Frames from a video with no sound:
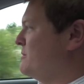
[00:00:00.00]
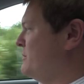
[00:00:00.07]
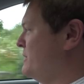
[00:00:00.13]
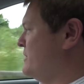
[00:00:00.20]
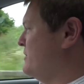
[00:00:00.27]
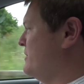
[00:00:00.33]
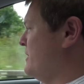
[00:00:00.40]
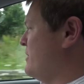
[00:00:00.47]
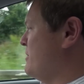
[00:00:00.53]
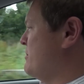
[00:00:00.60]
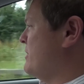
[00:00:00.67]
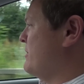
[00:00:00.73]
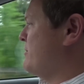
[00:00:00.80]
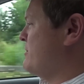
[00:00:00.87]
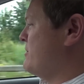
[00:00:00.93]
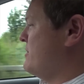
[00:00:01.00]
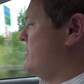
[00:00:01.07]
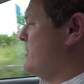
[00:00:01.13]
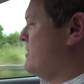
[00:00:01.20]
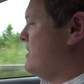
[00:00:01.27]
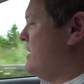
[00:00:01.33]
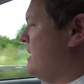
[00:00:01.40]
We do need some breakfast.
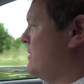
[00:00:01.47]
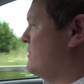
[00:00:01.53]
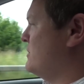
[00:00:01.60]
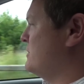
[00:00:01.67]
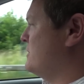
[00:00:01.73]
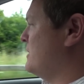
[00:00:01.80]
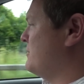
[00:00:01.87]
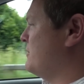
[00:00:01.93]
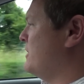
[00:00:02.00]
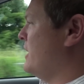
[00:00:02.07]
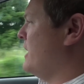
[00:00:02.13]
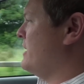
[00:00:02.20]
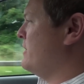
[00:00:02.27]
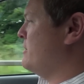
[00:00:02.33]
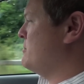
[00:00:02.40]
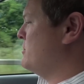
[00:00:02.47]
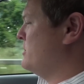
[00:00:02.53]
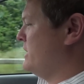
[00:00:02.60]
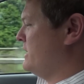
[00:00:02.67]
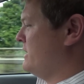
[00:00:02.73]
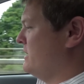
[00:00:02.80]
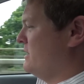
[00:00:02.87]
It is now just after 9 in the
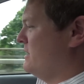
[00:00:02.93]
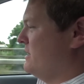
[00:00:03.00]
morning.